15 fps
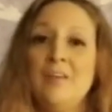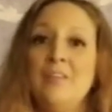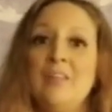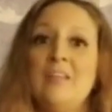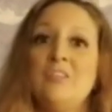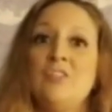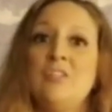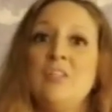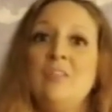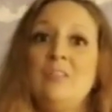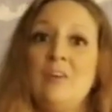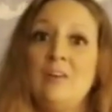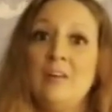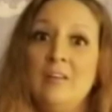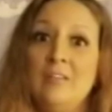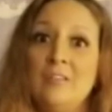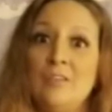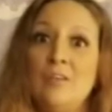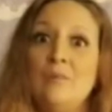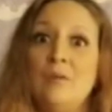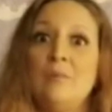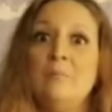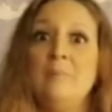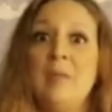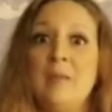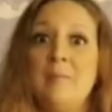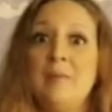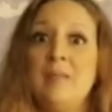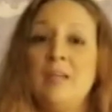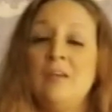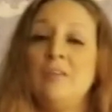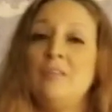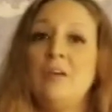that she thought maybe